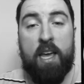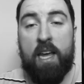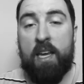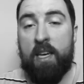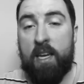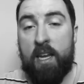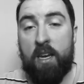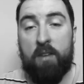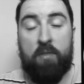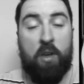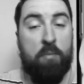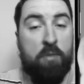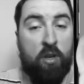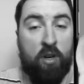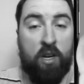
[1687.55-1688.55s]
in need of
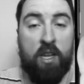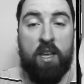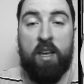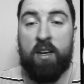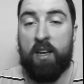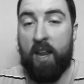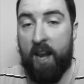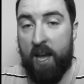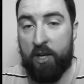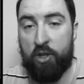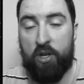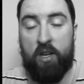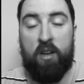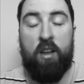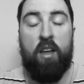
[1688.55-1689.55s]
community and
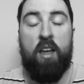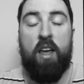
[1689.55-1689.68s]
connection